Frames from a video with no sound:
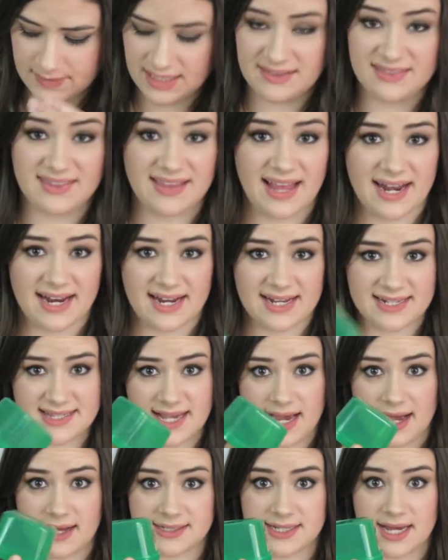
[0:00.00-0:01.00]
Lettuce,
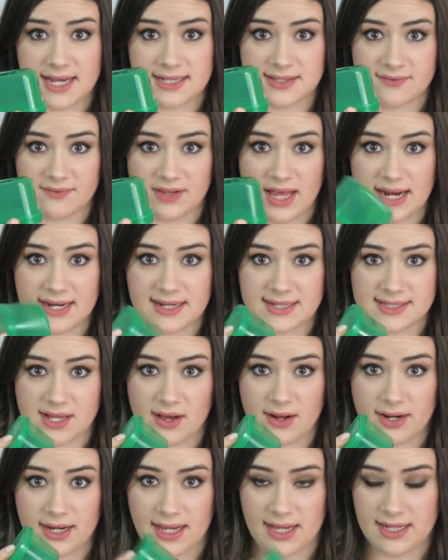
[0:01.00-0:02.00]
I got tons of lettuce
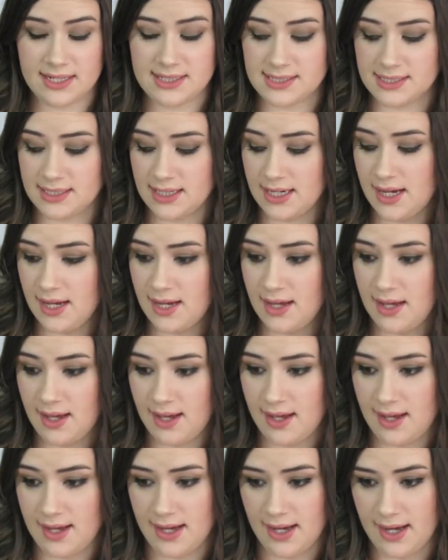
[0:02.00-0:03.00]
on it.
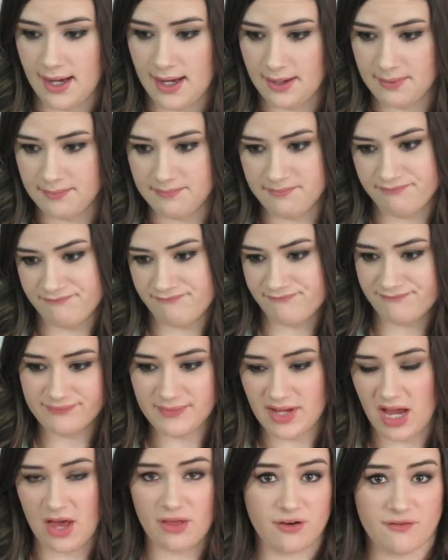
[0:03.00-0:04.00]

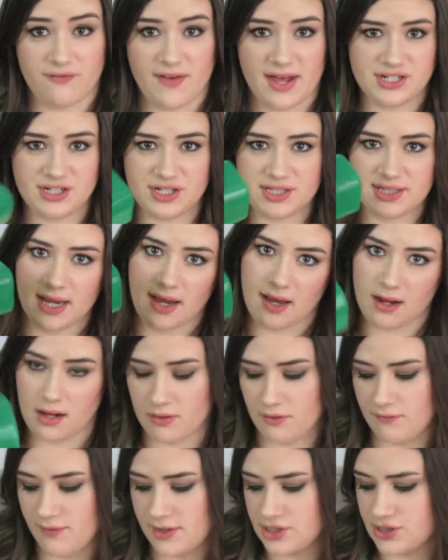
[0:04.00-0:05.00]
Other veggies, I got
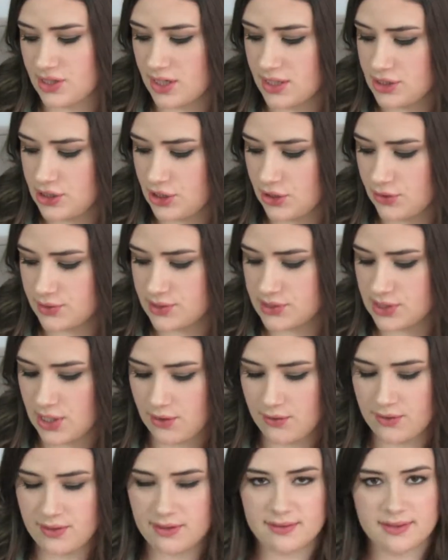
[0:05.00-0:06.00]
other veggies on it too.
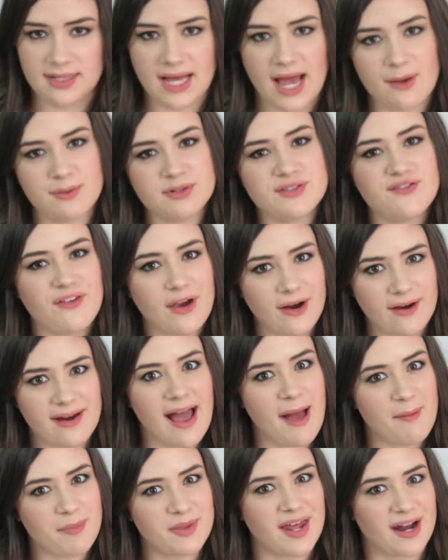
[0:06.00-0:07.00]
So I was very
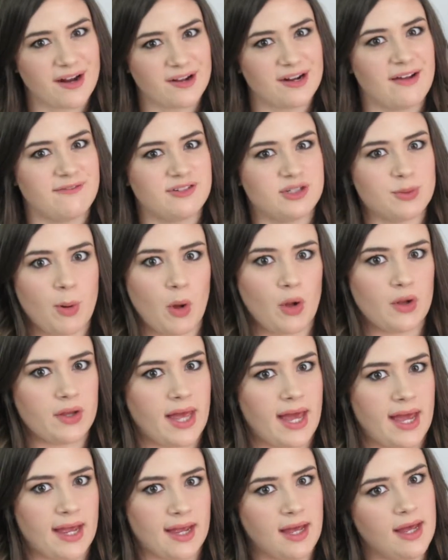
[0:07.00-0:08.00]
happy that I could have
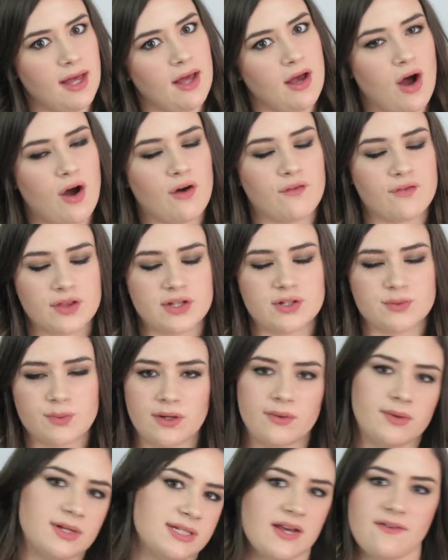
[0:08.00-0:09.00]
Chipotle over the
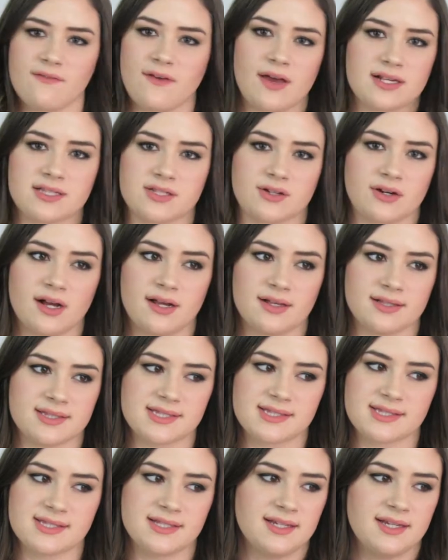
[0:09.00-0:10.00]
21-day fix, or
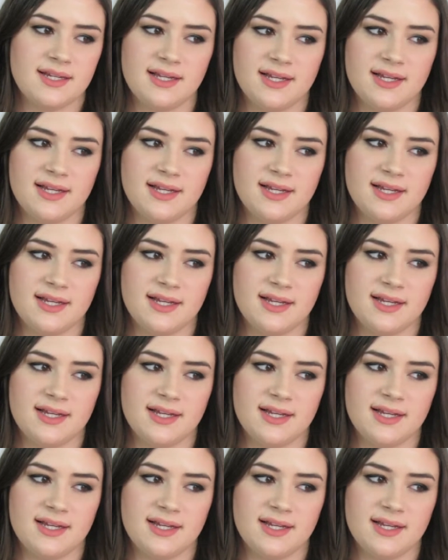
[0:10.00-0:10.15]
else,